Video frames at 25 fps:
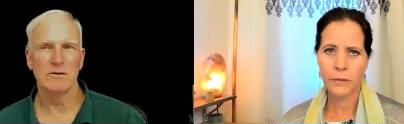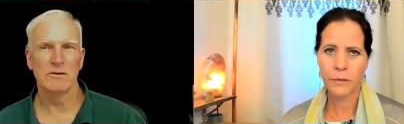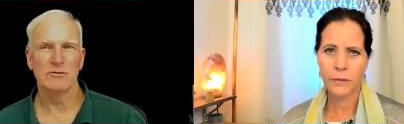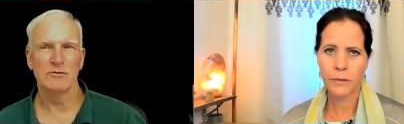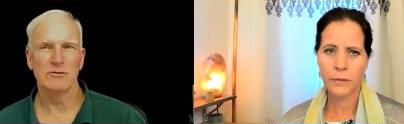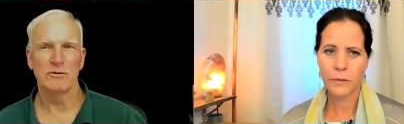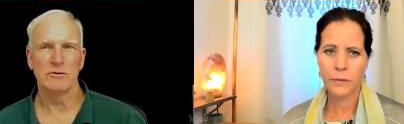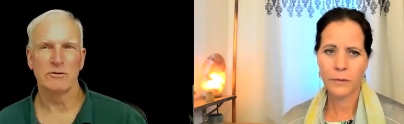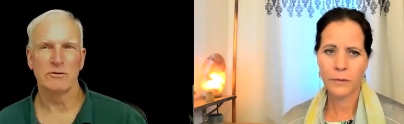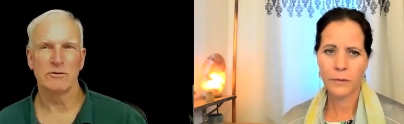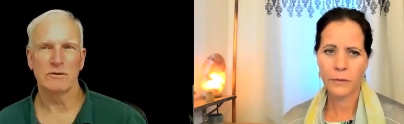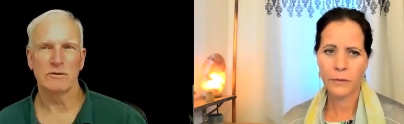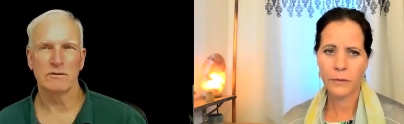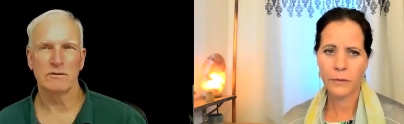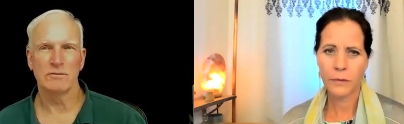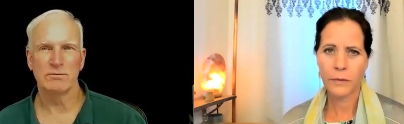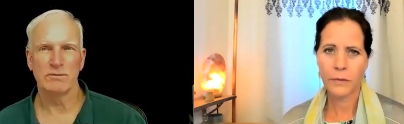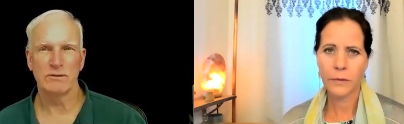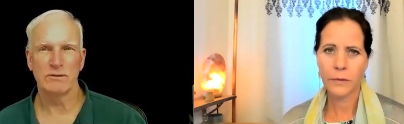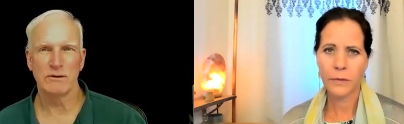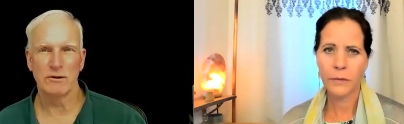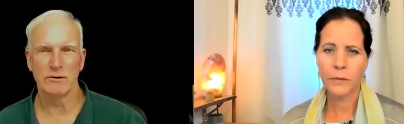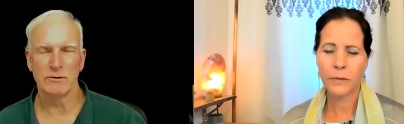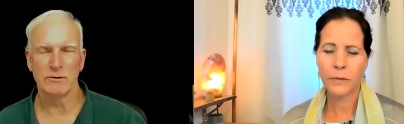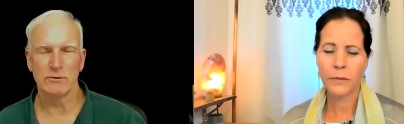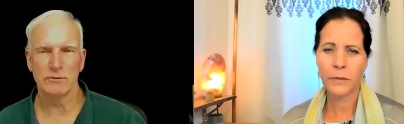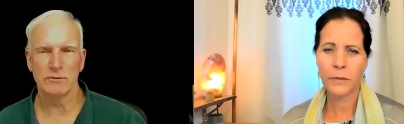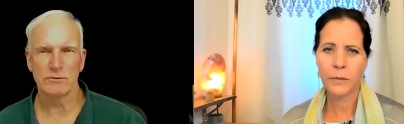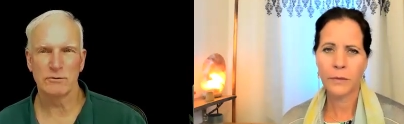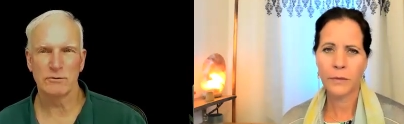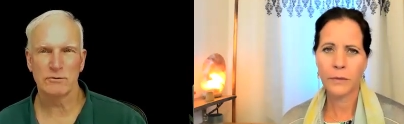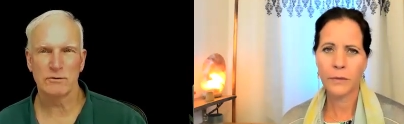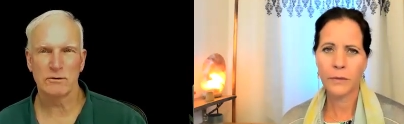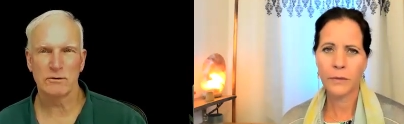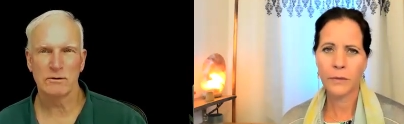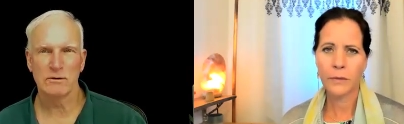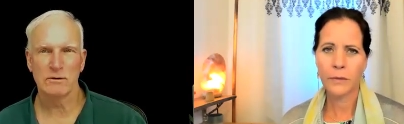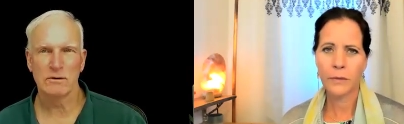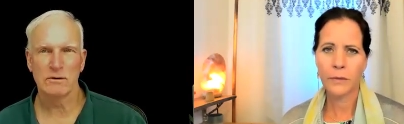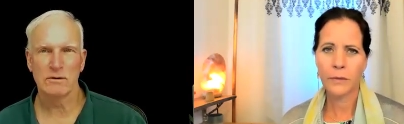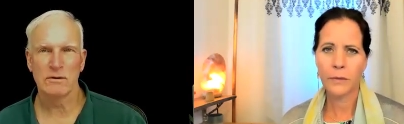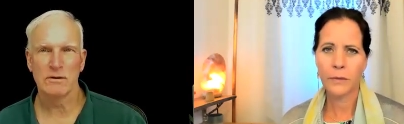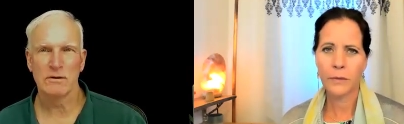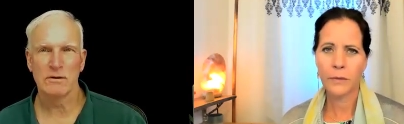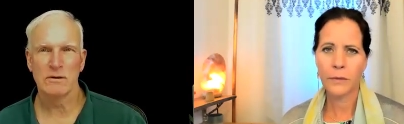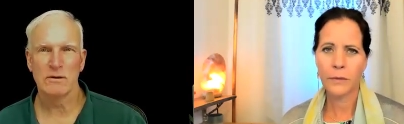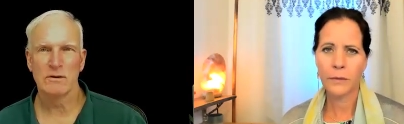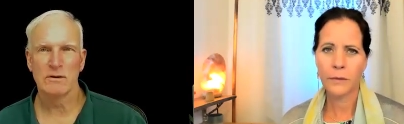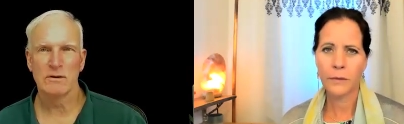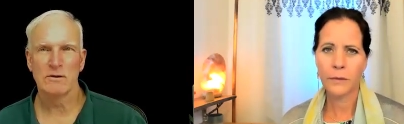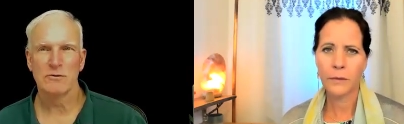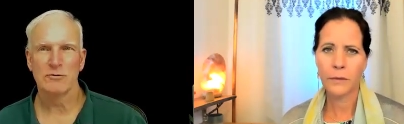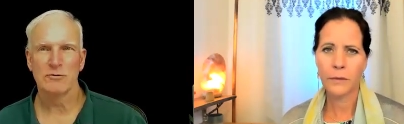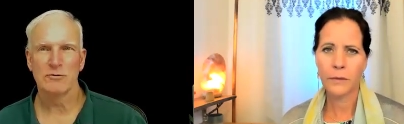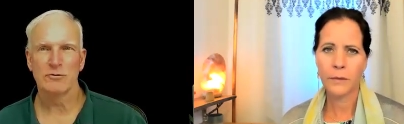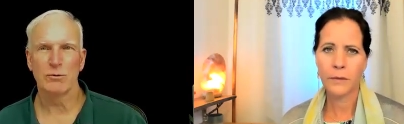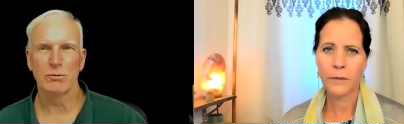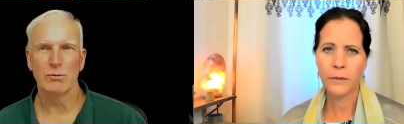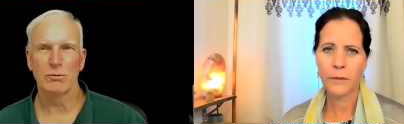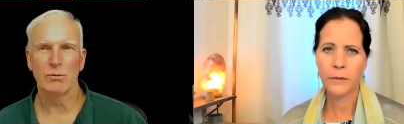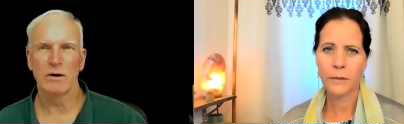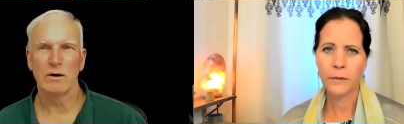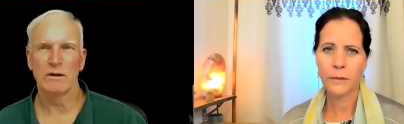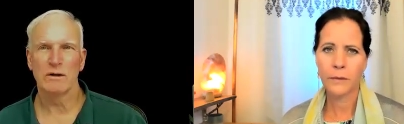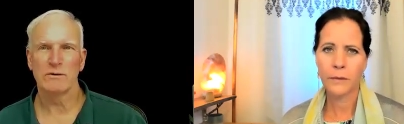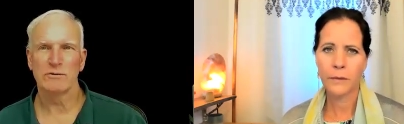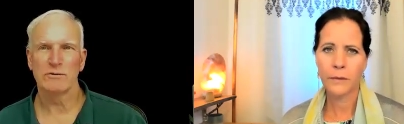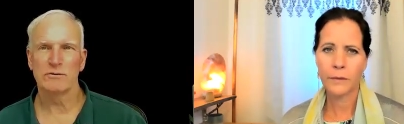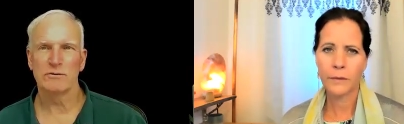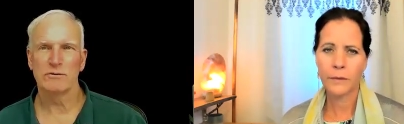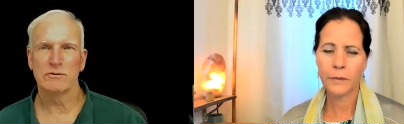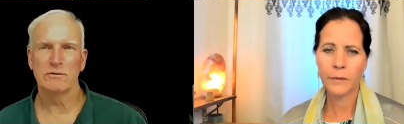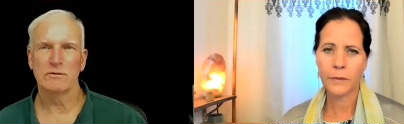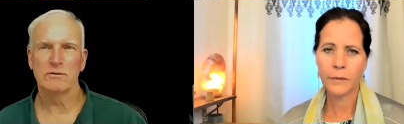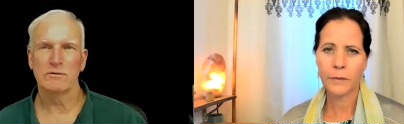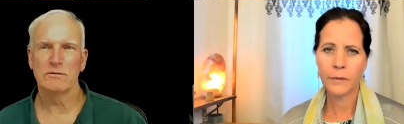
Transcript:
Speaker 1: she's confused, she wants